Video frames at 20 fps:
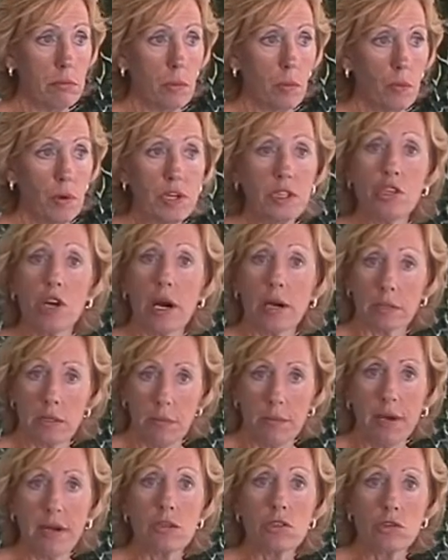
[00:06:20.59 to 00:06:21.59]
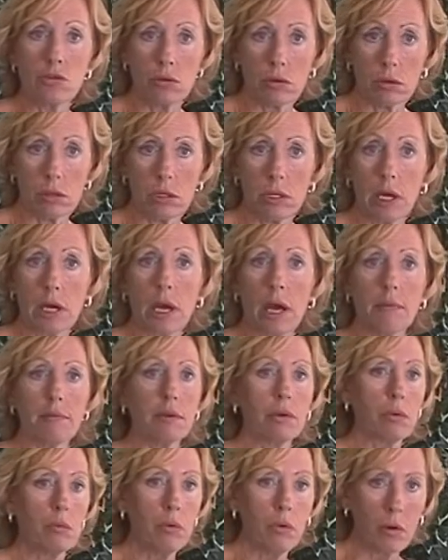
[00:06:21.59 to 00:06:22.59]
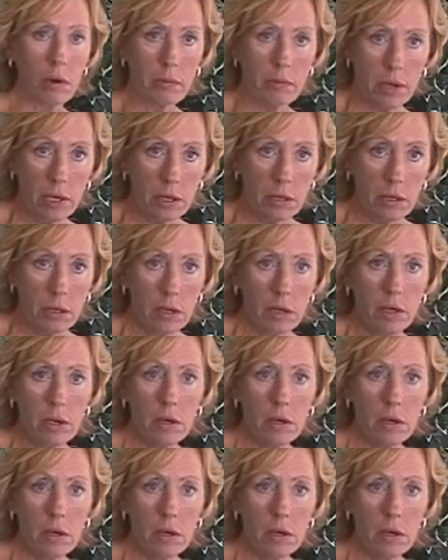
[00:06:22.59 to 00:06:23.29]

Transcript: we check to make sure that they kept their appointment,